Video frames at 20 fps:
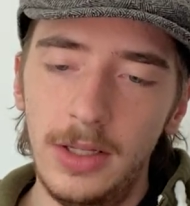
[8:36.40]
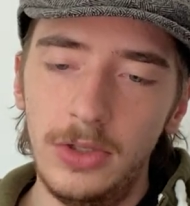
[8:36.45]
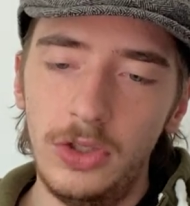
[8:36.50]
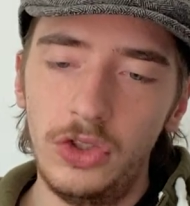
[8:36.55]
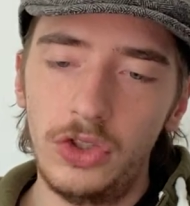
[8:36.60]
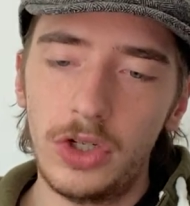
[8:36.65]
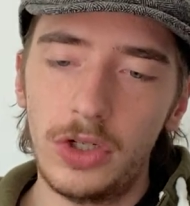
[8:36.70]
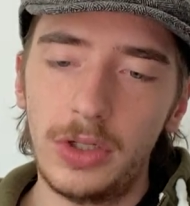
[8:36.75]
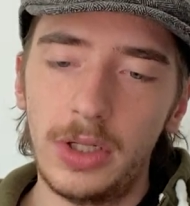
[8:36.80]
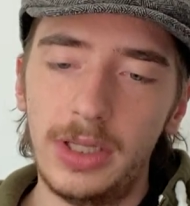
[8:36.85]

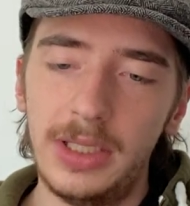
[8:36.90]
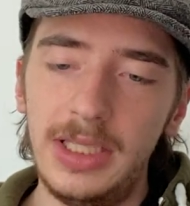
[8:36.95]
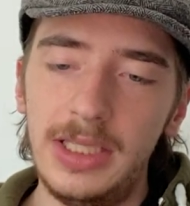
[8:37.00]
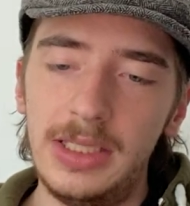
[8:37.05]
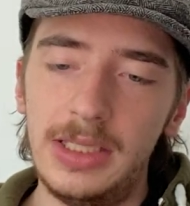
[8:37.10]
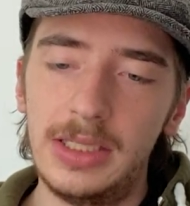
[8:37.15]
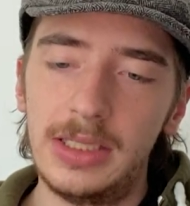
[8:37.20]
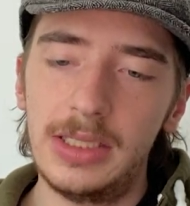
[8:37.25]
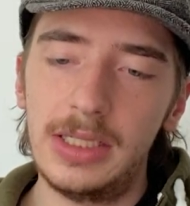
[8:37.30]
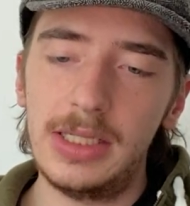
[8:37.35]

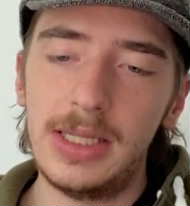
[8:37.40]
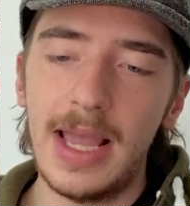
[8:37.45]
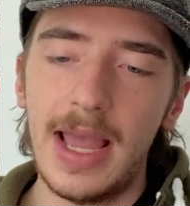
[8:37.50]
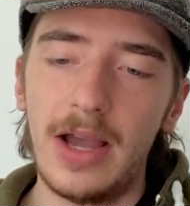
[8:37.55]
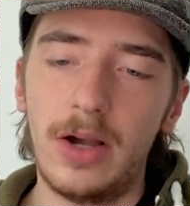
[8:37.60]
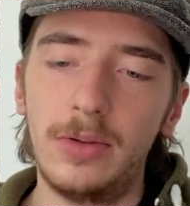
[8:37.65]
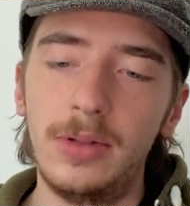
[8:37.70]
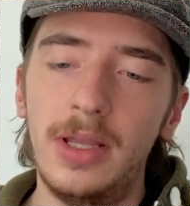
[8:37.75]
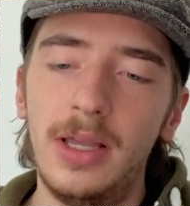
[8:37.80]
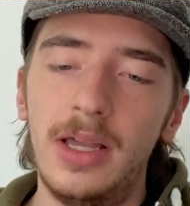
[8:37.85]
Journalese,
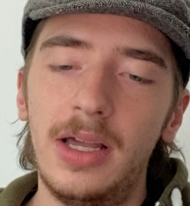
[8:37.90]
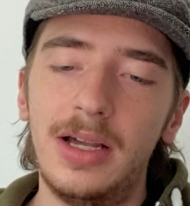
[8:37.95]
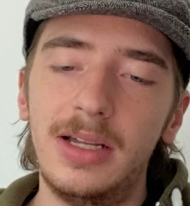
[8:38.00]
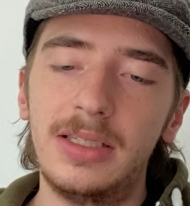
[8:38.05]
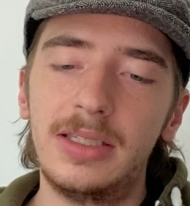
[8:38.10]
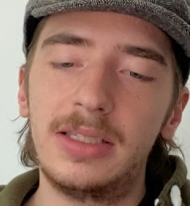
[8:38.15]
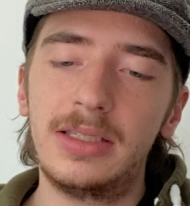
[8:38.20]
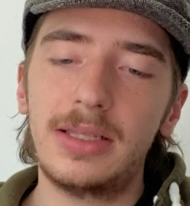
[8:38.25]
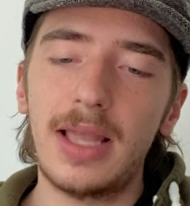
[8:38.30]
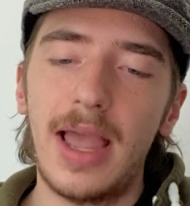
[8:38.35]
noun, a
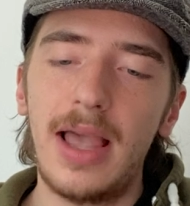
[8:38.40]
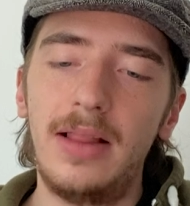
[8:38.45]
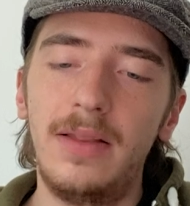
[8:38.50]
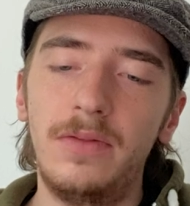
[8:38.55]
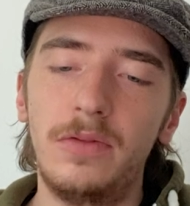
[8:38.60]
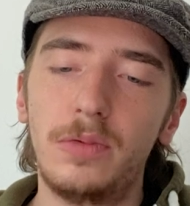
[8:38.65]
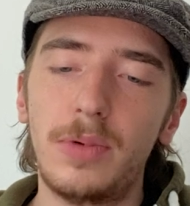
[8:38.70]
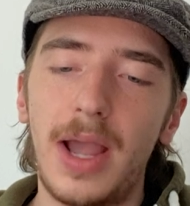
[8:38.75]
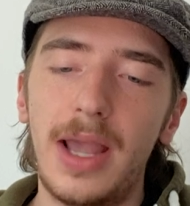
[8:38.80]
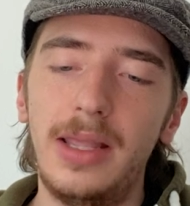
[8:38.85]
style
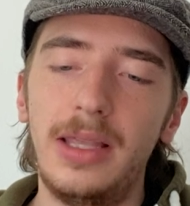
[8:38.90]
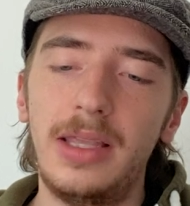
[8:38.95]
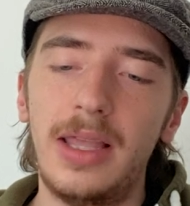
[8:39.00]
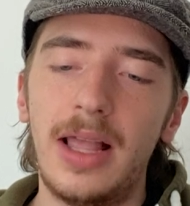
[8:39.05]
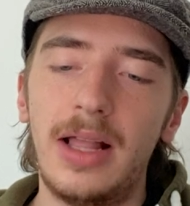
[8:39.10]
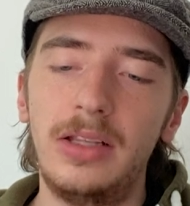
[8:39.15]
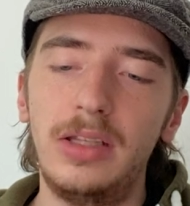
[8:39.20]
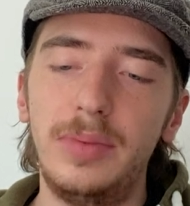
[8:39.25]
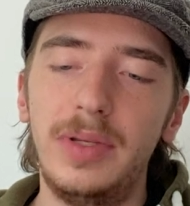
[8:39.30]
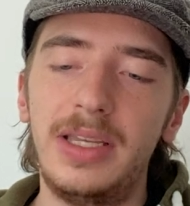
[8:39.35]
of writing
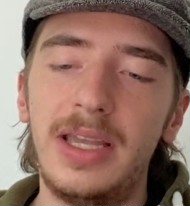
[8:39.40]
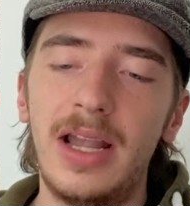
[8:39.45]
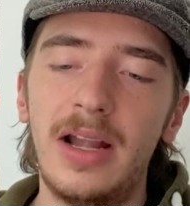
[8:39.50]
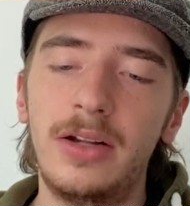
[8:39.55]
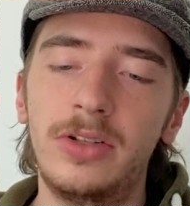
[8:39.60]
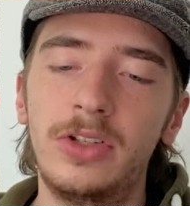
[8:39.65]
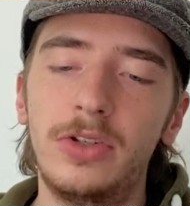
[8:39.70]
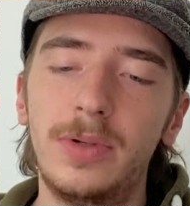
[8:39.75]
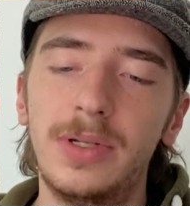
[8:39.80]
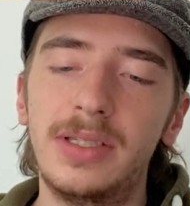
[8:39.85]
held to be
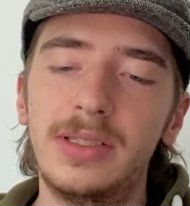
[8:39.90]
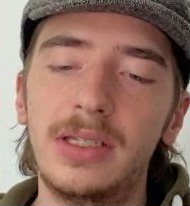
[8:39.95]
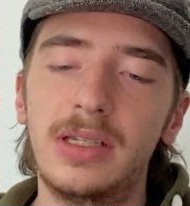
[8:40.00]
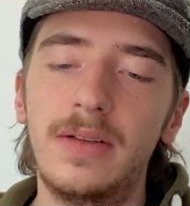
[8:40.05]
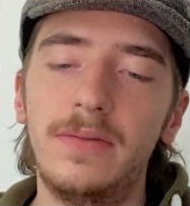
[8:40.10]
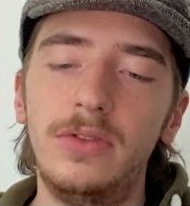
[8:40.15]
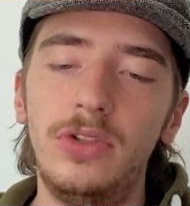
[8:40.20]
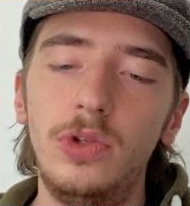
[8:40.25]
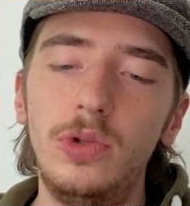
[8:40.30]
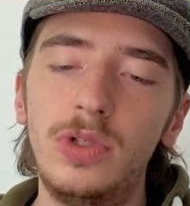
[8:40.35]
characteristic
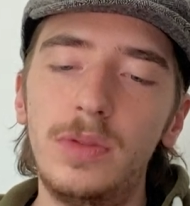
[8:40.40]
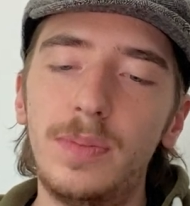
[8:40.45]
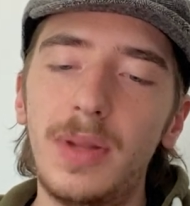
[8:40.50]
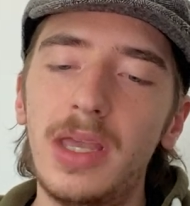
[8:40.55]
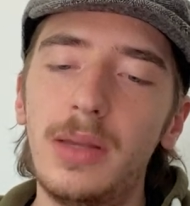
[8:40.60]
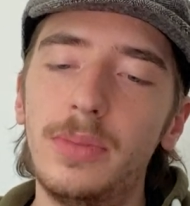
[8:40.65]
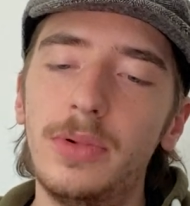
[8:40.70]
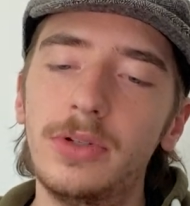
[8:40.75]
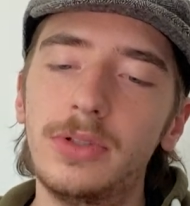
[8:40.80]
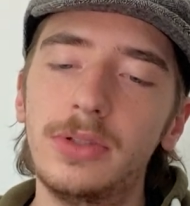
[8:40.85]
of
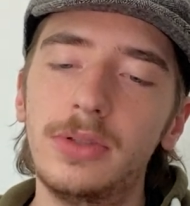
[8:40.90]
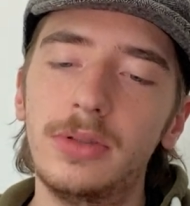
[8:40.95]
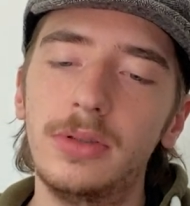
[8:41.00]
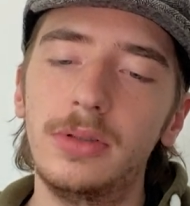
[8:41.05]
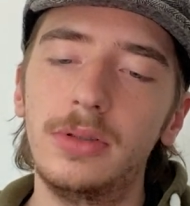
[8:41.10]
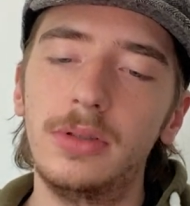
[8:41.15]
newspapers.